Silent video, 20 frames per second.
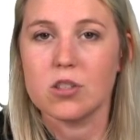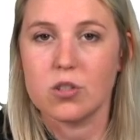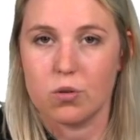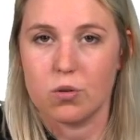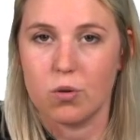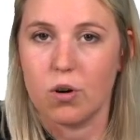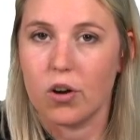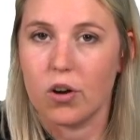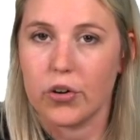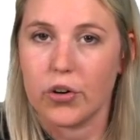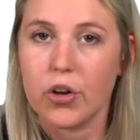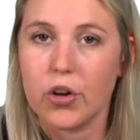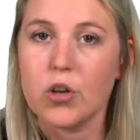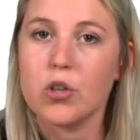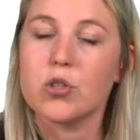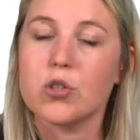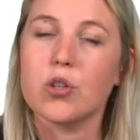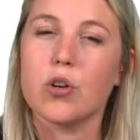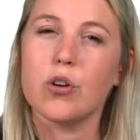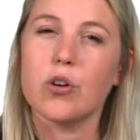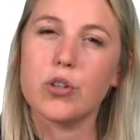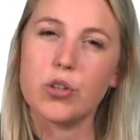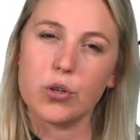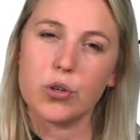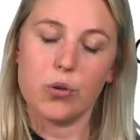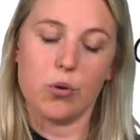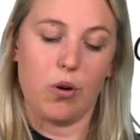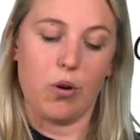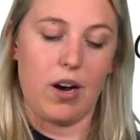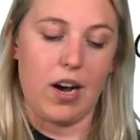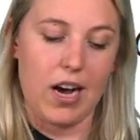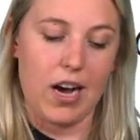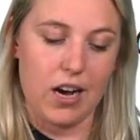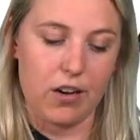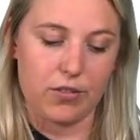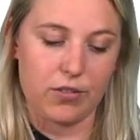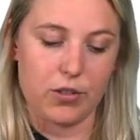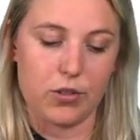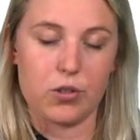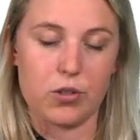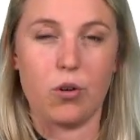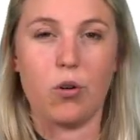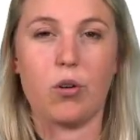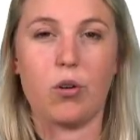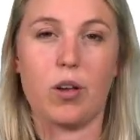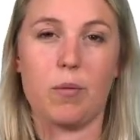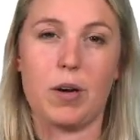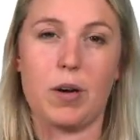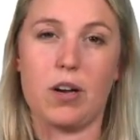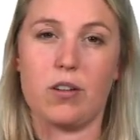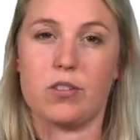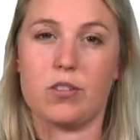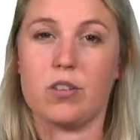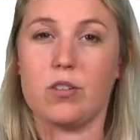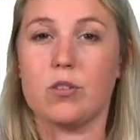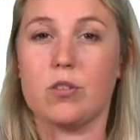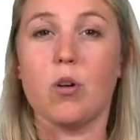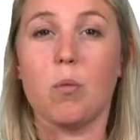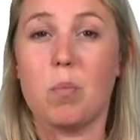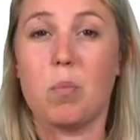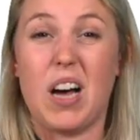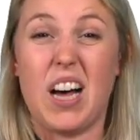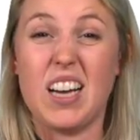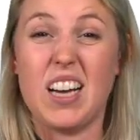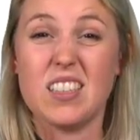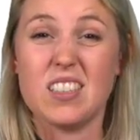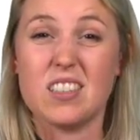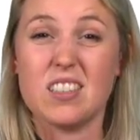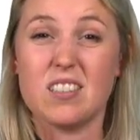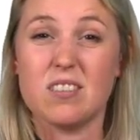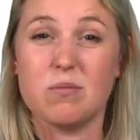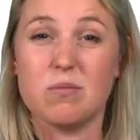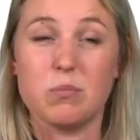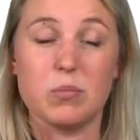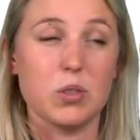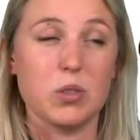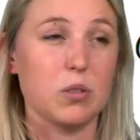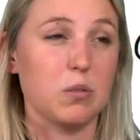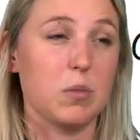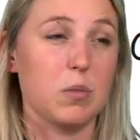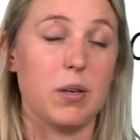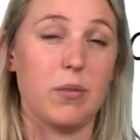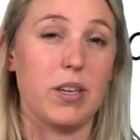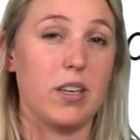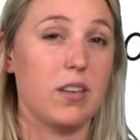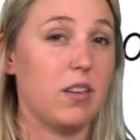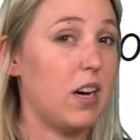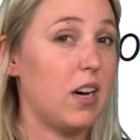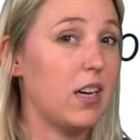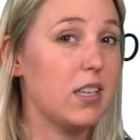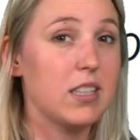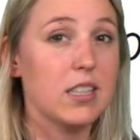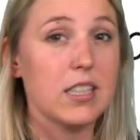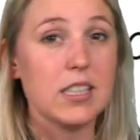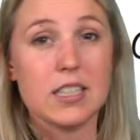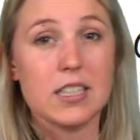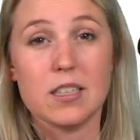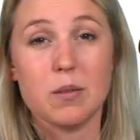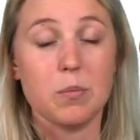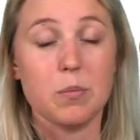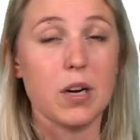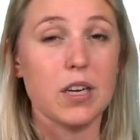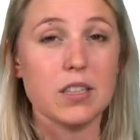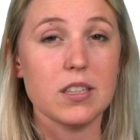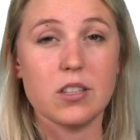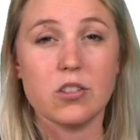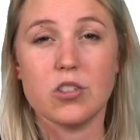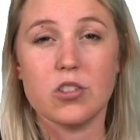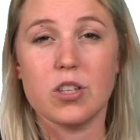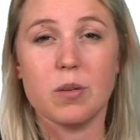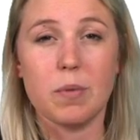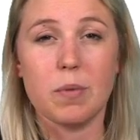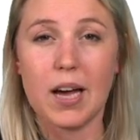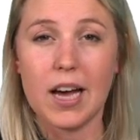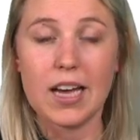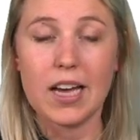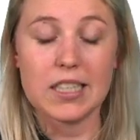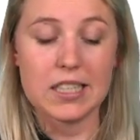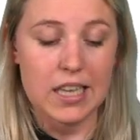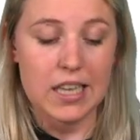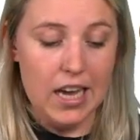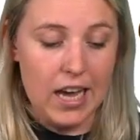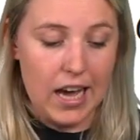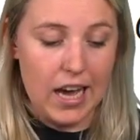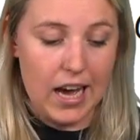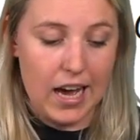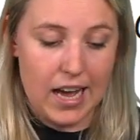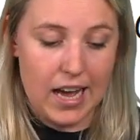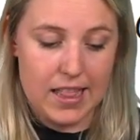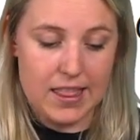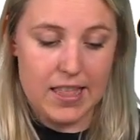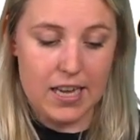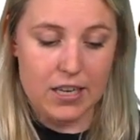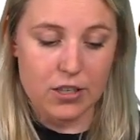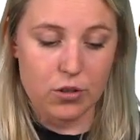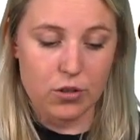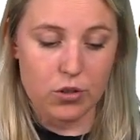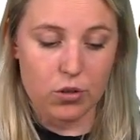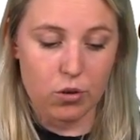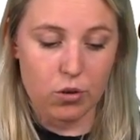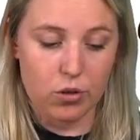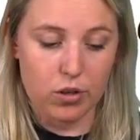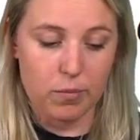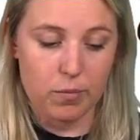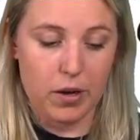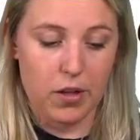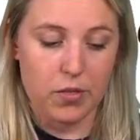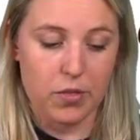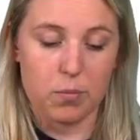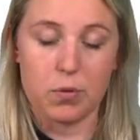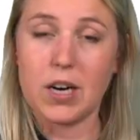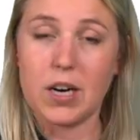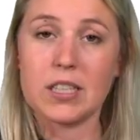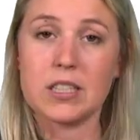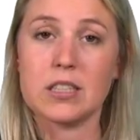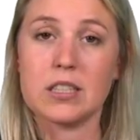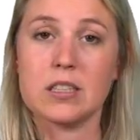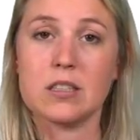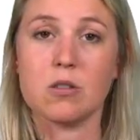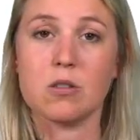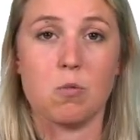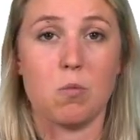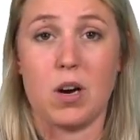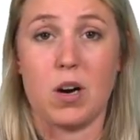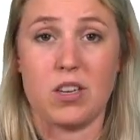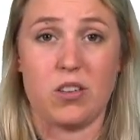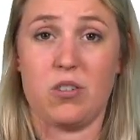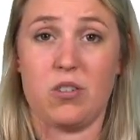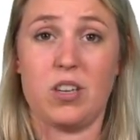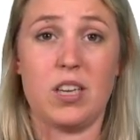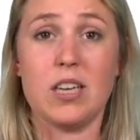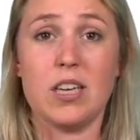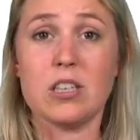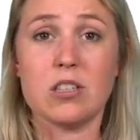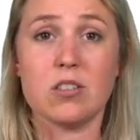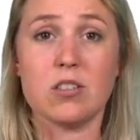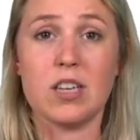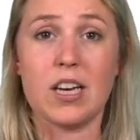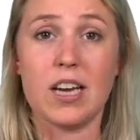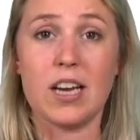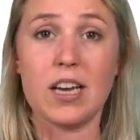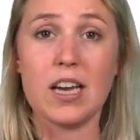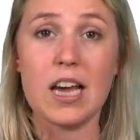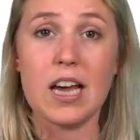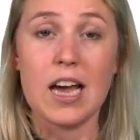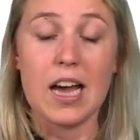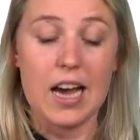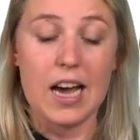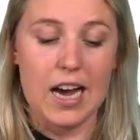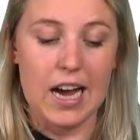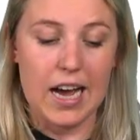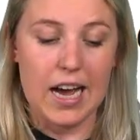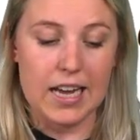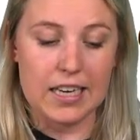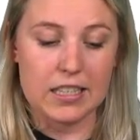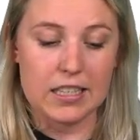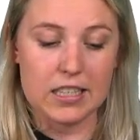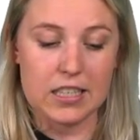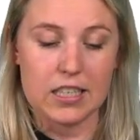on. So you have to talk about your past. So maybe I did an apprenticeship as, and then you talk about the present, so why you're here today, and